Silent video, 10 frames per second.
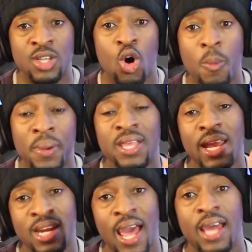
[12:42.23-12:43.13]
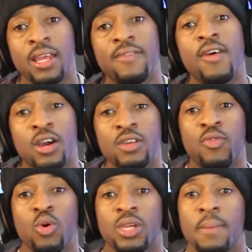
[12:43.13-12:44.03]
hoping that it had a good
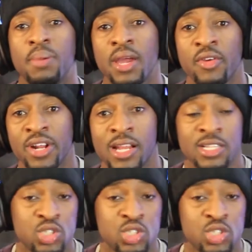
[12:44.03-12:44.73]
4K player in it.